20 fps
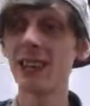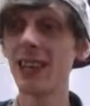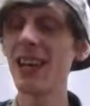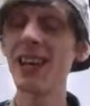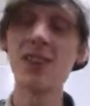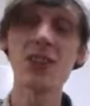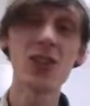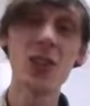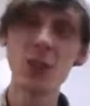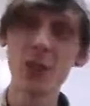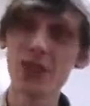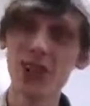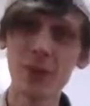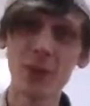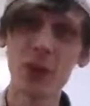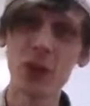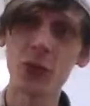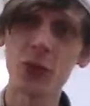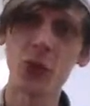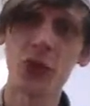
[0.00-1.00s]
Yeah, there's not
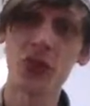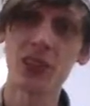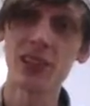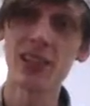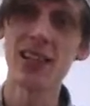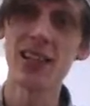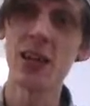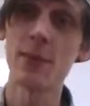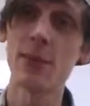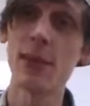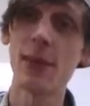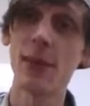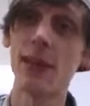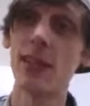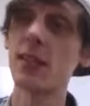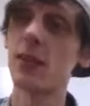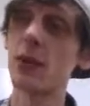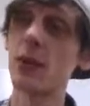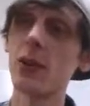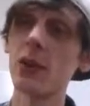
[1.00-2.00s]
really much more to say about
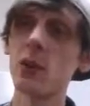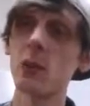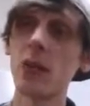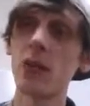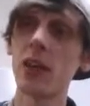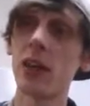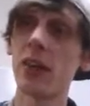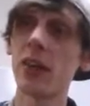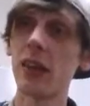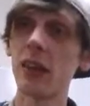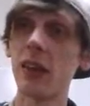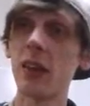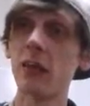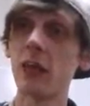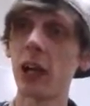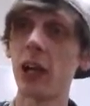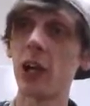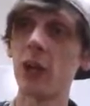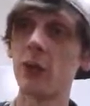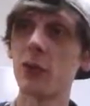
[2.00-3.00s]
that, to be honest with you. I think
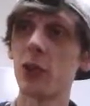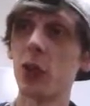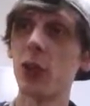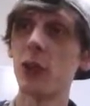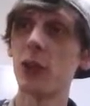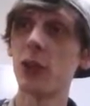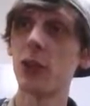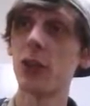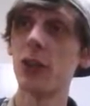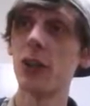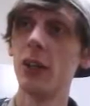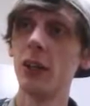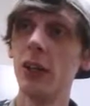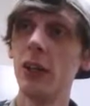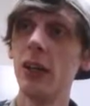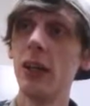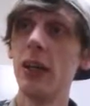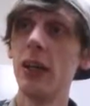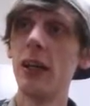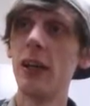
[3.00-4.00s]
I've kind of covered
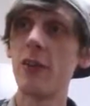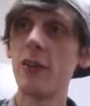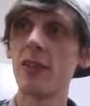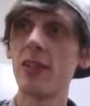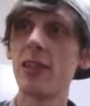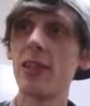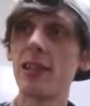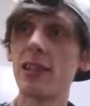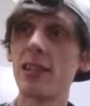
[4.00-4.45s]
everything